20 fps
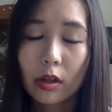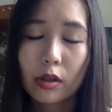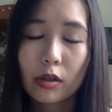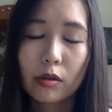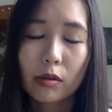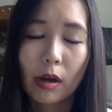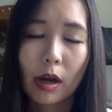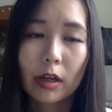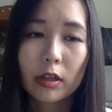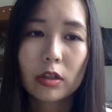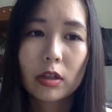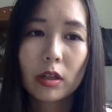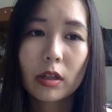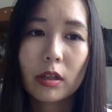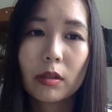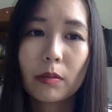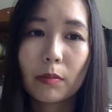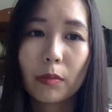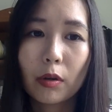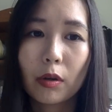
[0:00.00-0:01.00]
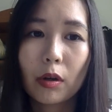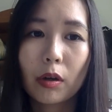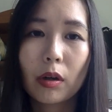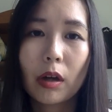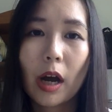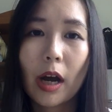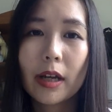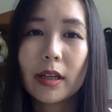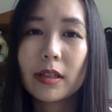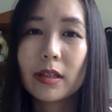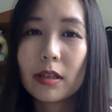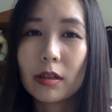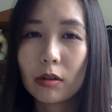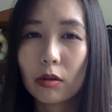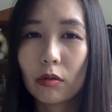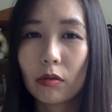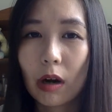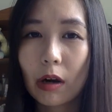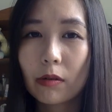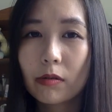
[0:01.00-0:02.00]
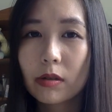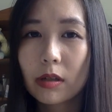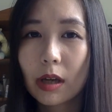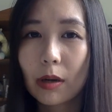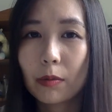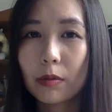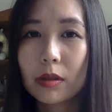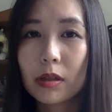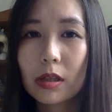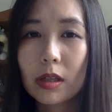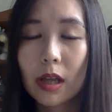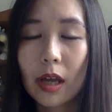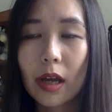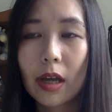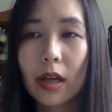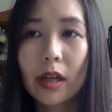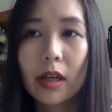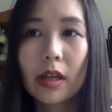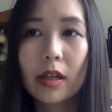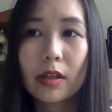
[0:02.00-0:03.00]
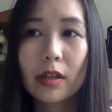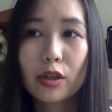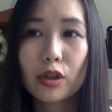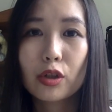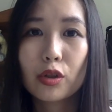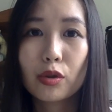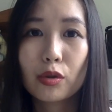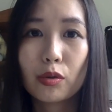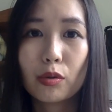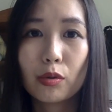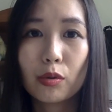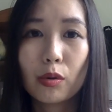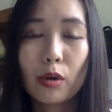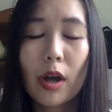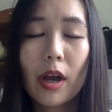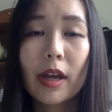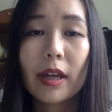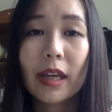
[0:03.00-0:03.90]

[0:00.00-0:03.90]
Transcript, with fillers: so actually the more ideal route I would say is to